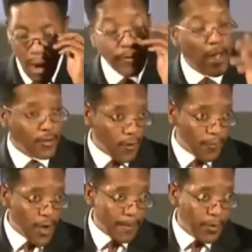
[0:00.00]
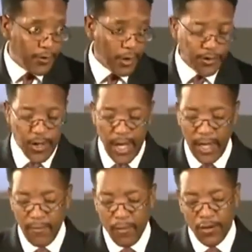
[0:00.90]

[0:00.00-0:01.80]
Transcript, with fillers: In Revelation chapter 16,